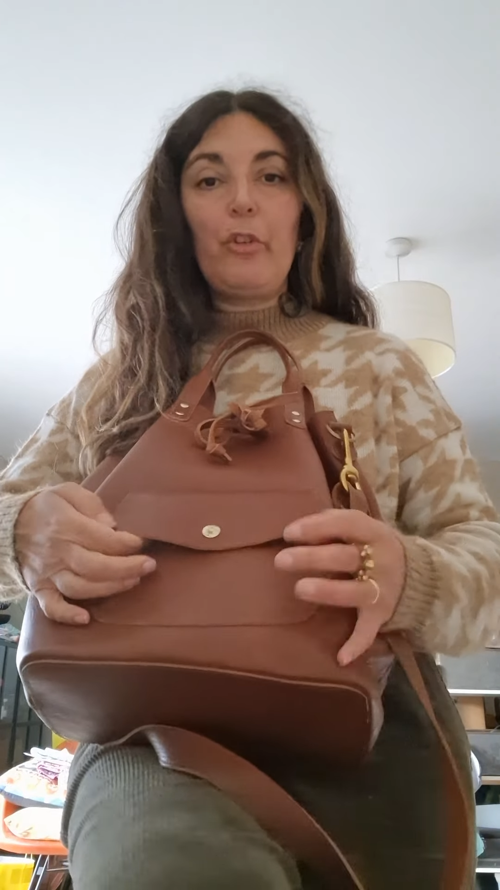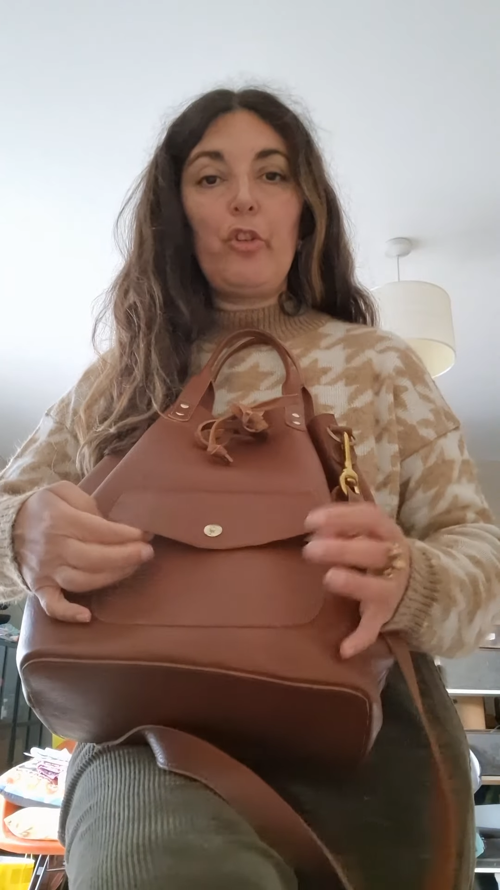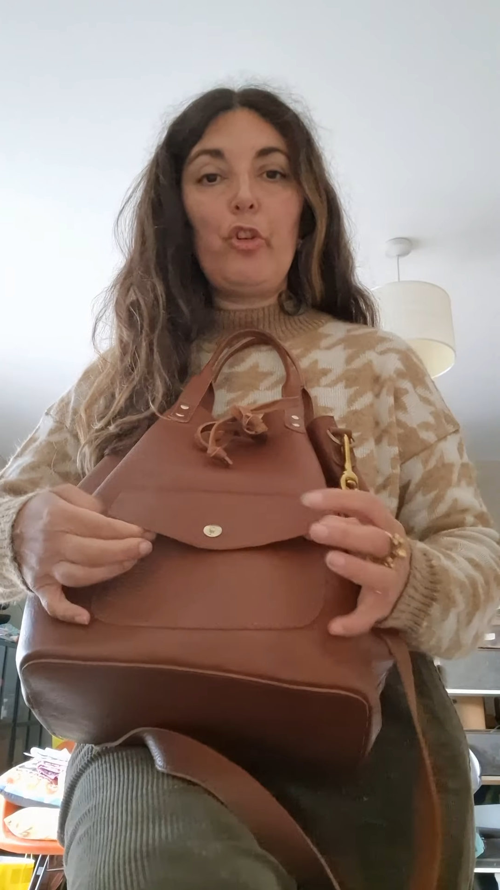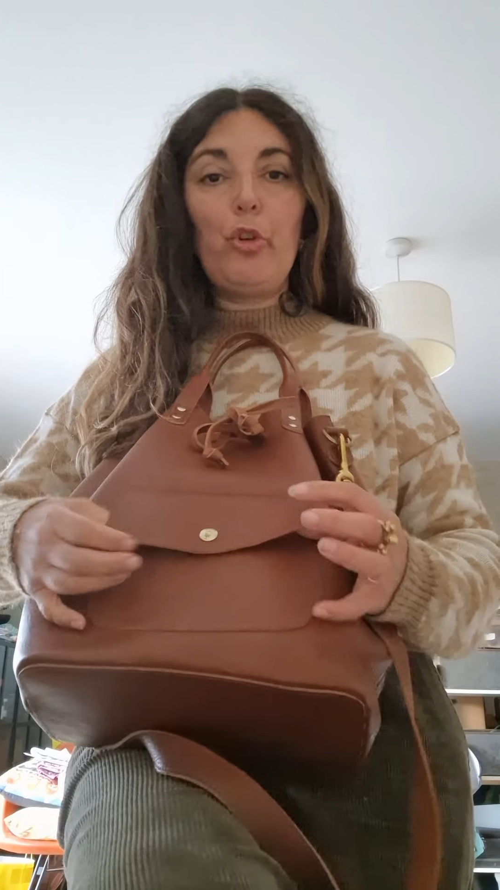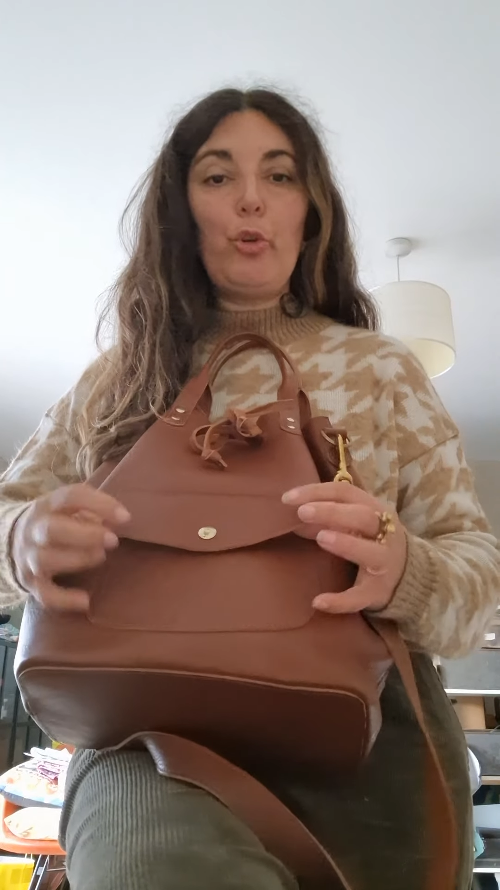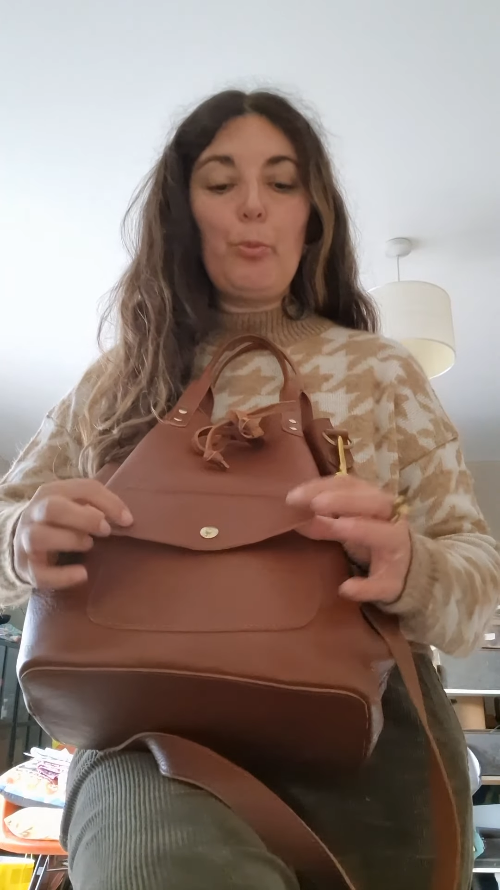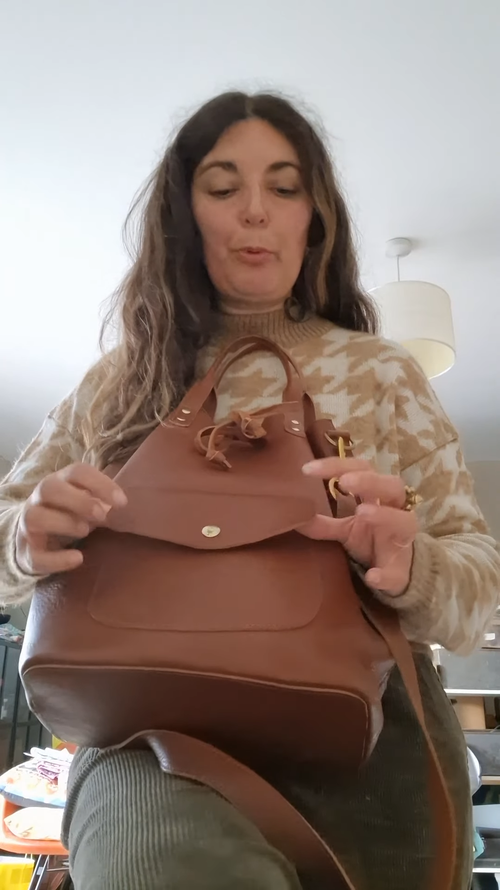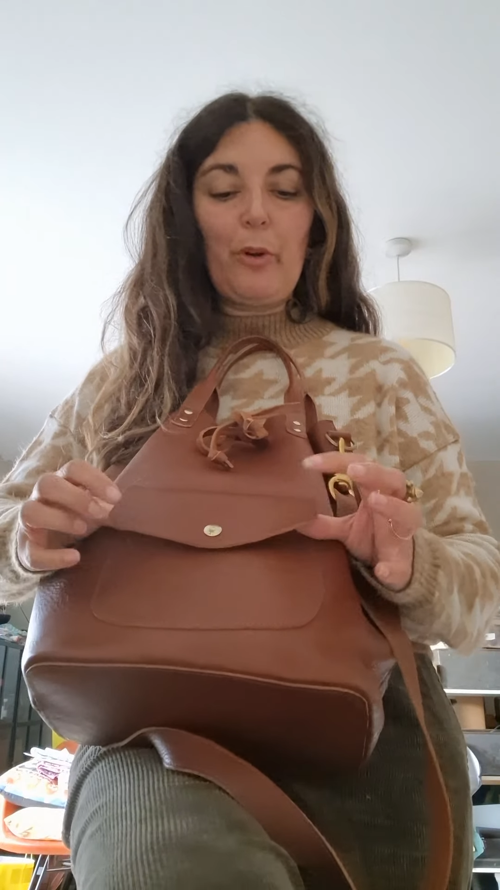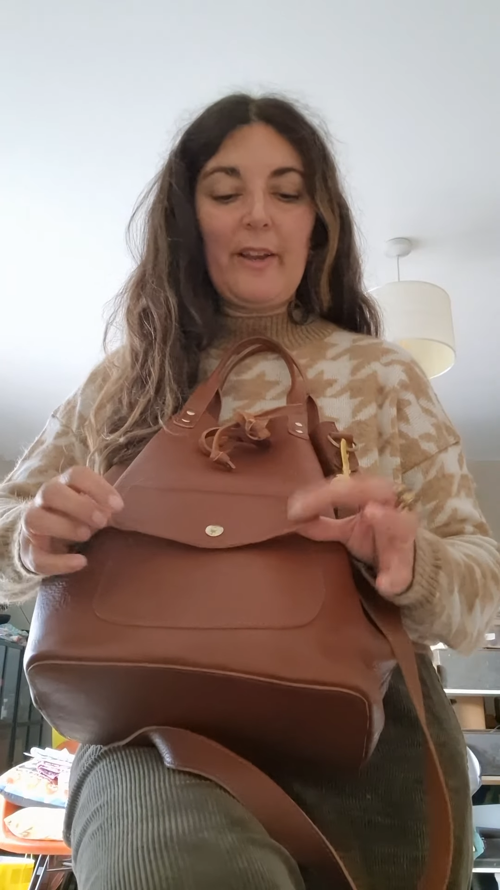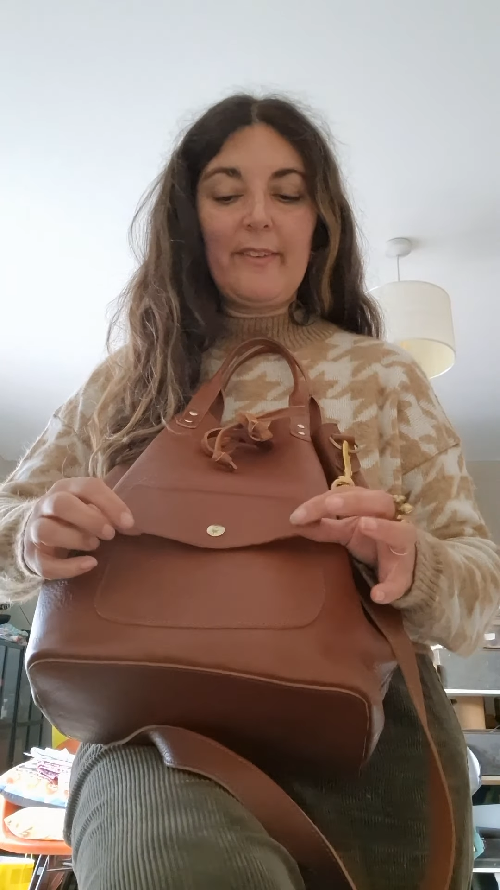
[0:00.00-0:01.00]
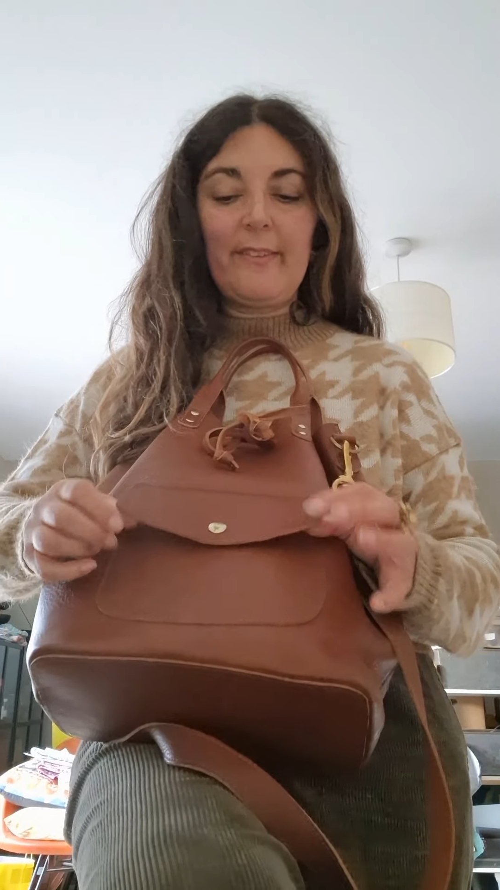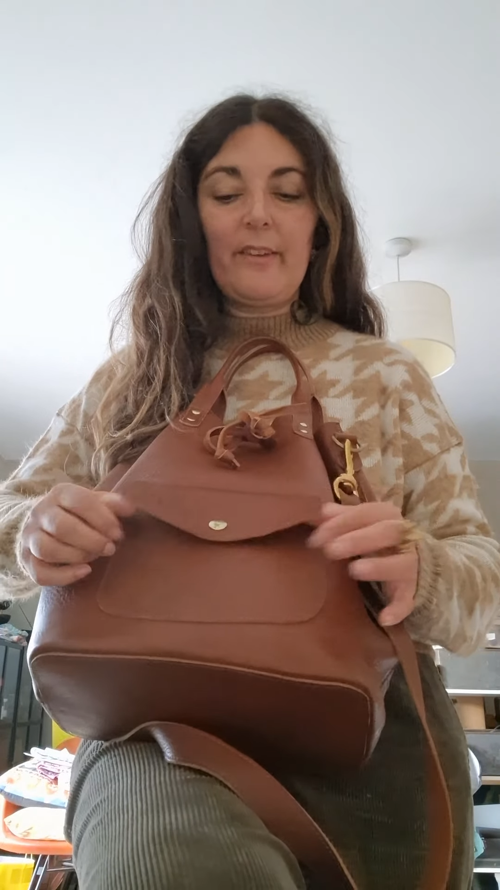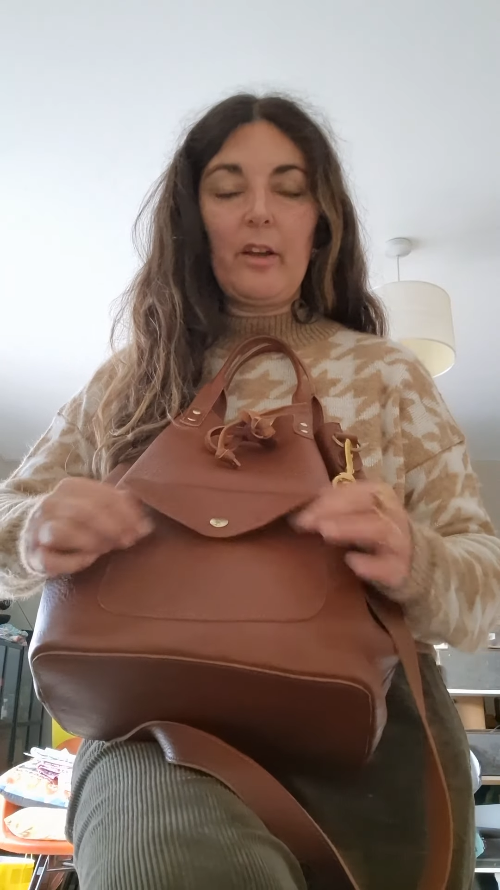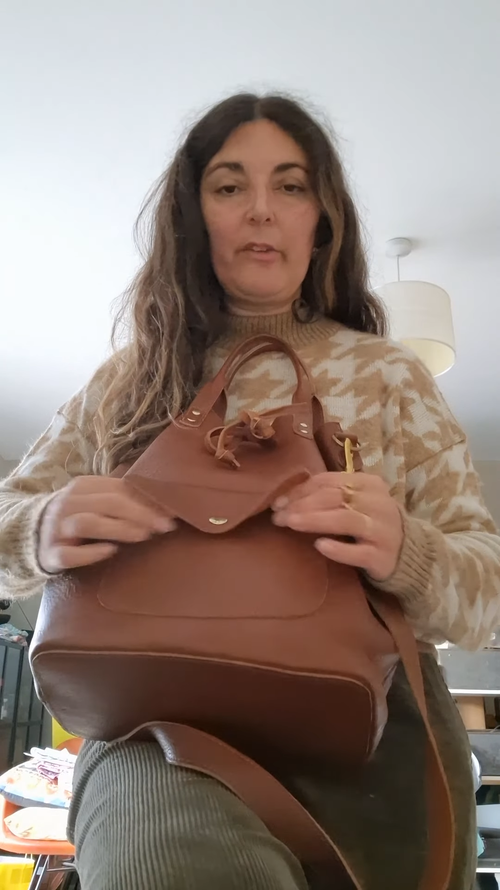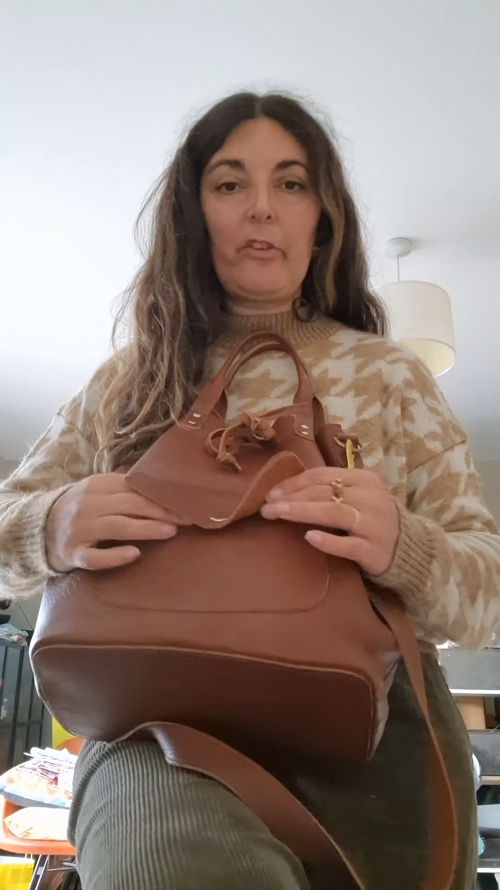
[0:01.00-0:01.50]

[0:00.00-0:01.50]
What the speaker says: 2 press studs,